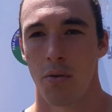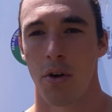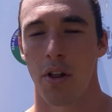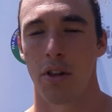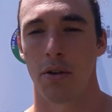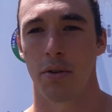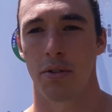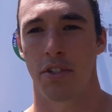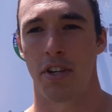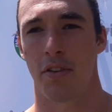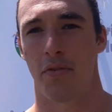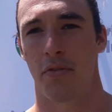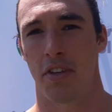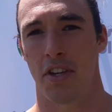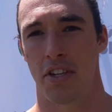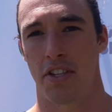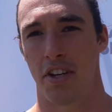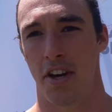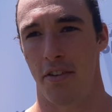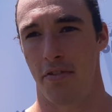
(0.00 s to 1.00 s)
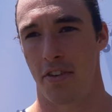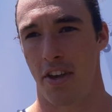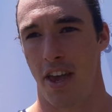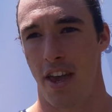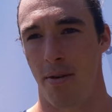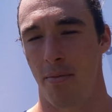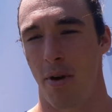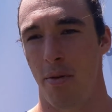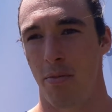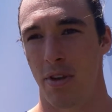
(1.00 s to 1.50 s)
Well, it was definitely a tough
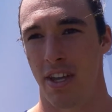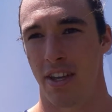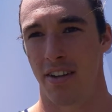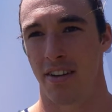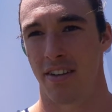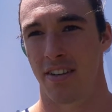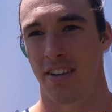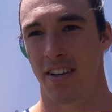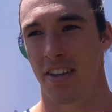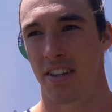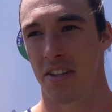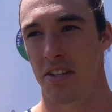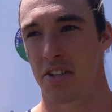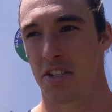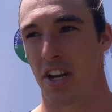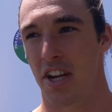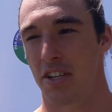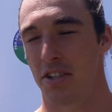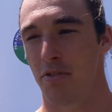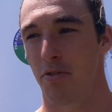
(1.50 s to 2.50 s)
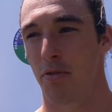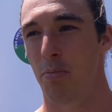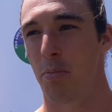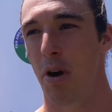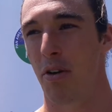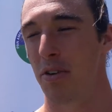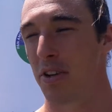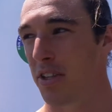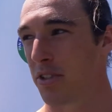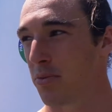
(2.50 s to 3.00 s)
game. I mean, the change of
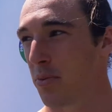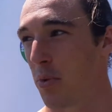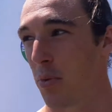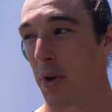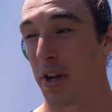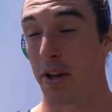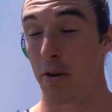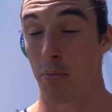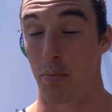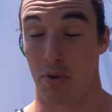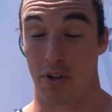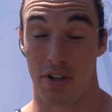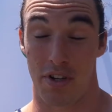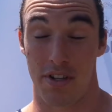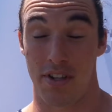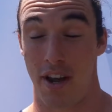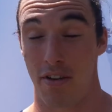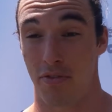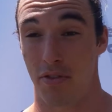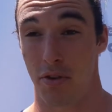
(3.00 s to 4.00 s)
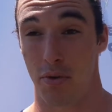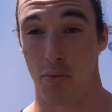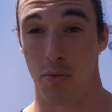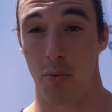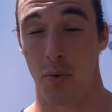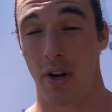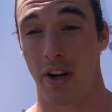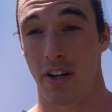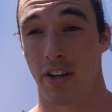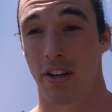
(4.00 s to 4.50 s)
opponents. We went in definitely
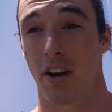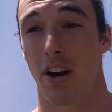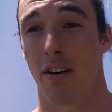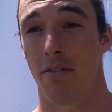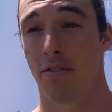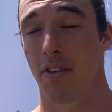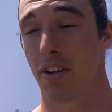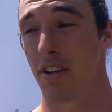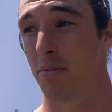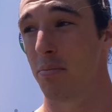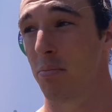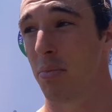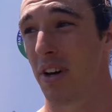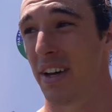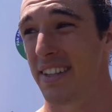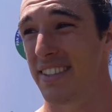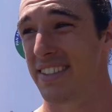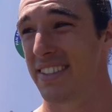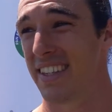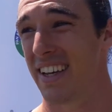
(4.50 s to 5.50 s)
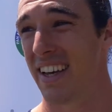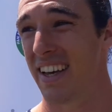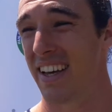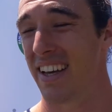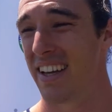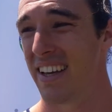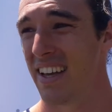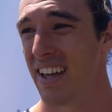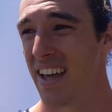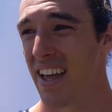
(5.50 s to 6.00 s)
winning confident, but
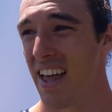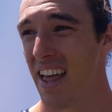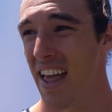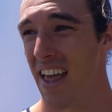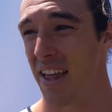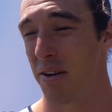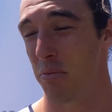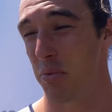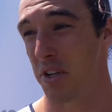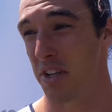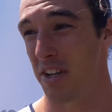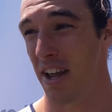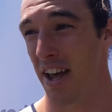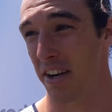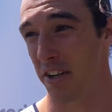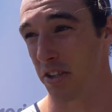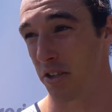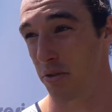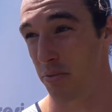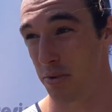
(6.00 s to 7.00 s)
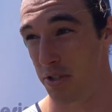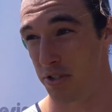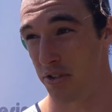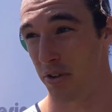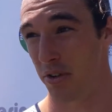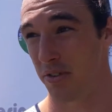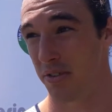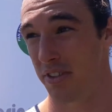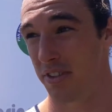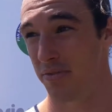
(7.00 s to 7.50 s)
we had a good
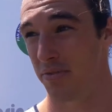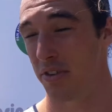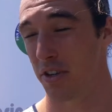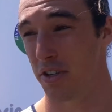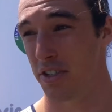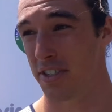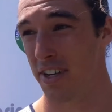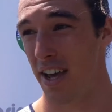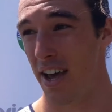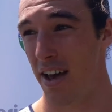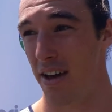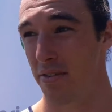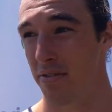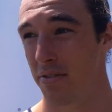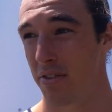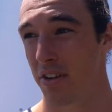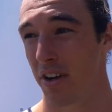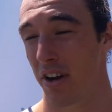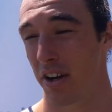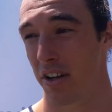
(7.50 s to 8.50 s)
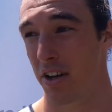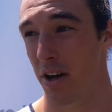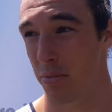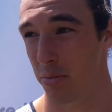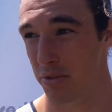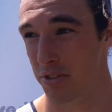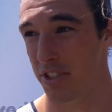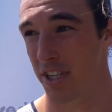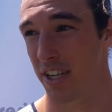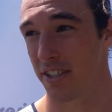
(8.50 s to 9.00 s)
result in the first half. Got a
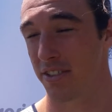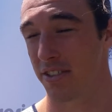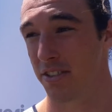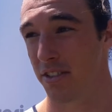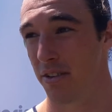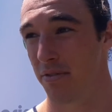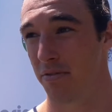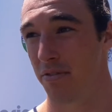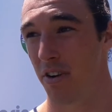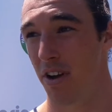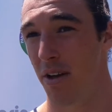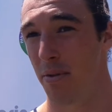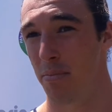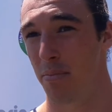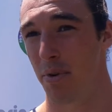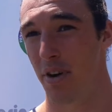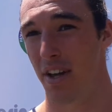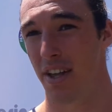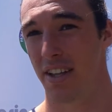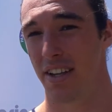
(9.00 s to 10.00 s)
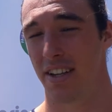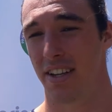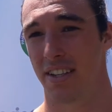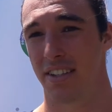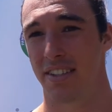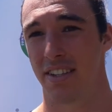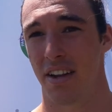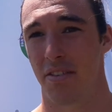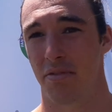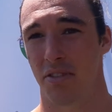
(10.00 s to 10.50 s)
couple chances up front, but
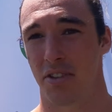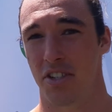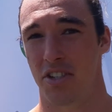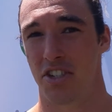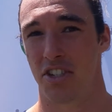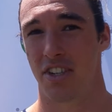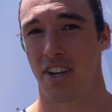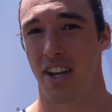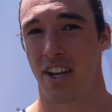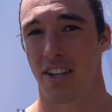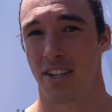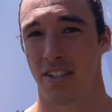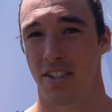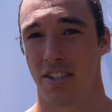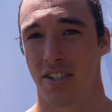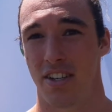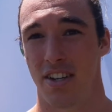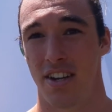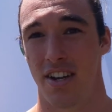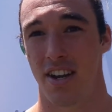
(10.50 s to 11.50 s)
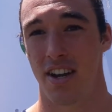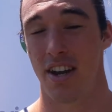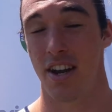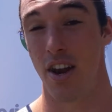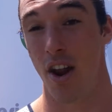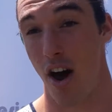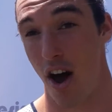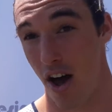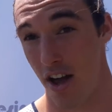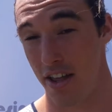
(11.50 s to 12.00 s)
definitely changed
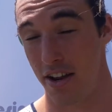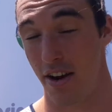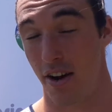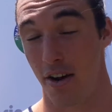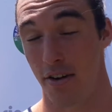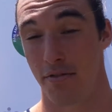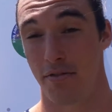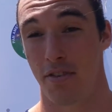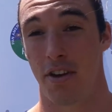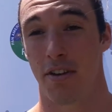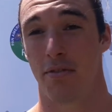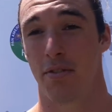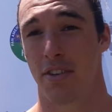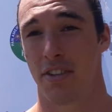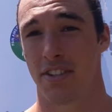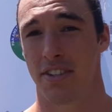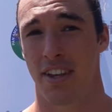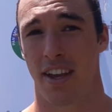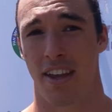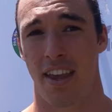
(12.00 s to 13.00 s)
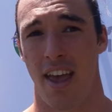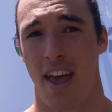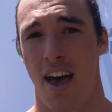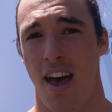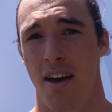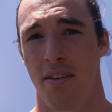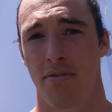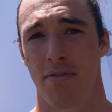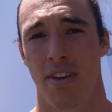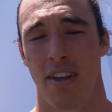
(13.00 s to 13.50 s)
not in our favor in the second half.